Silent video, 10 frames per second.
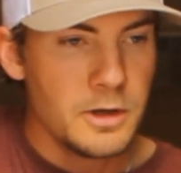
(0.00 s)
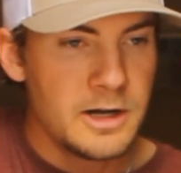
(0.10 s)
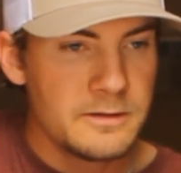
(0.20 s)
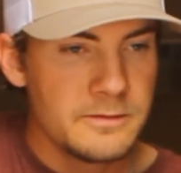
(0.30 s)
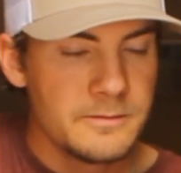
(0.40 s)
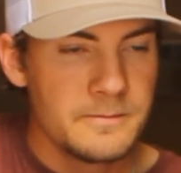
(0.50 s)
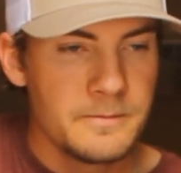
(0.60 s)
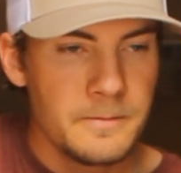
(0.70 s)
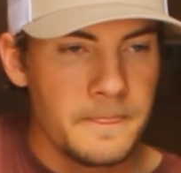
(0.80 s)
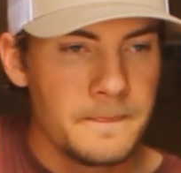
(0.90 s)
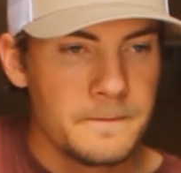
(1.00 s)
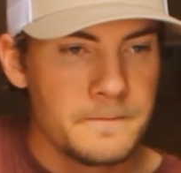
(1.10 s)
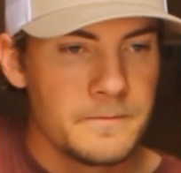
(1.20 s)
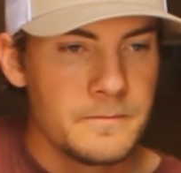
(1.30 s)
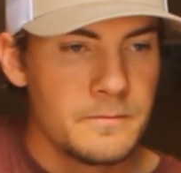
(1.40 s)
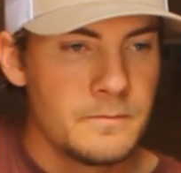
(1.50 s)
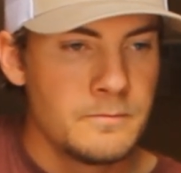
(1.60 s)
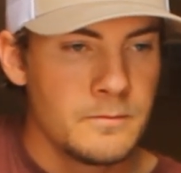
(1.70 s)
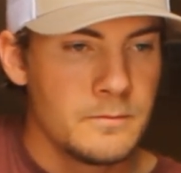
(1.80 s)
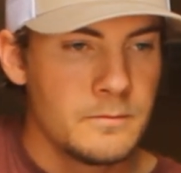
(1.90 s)
off,
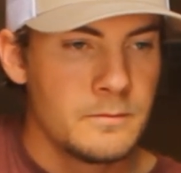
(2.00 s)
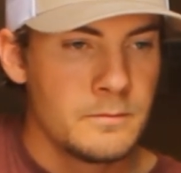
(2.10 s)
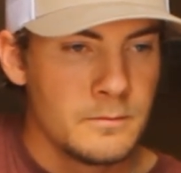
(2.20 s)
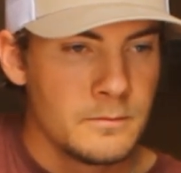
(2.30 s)
and